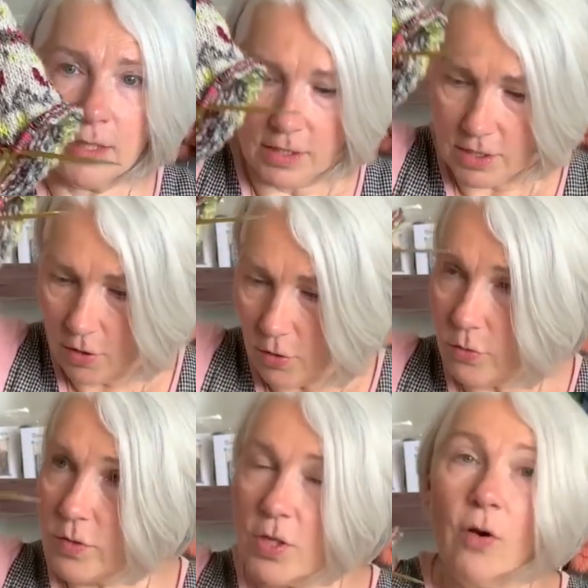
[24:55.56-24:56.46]

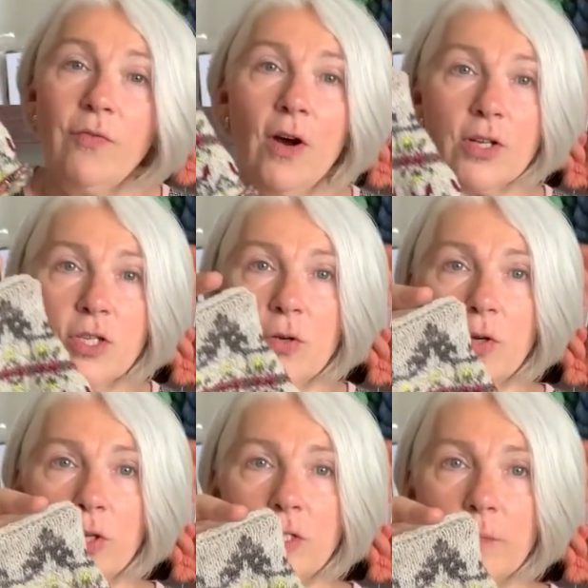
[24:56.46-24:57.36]
So far so
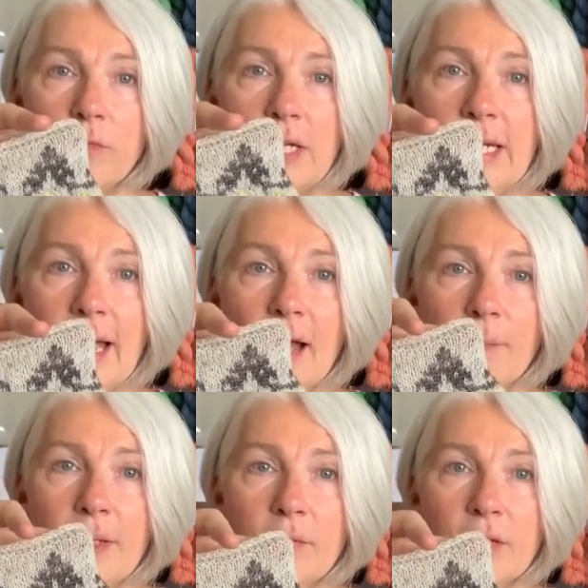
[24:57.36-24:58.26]
good. I'm really
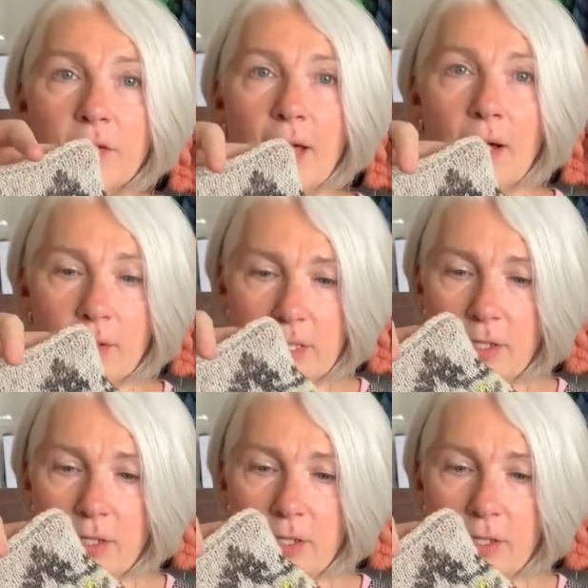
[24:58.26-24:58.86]
happy with how it's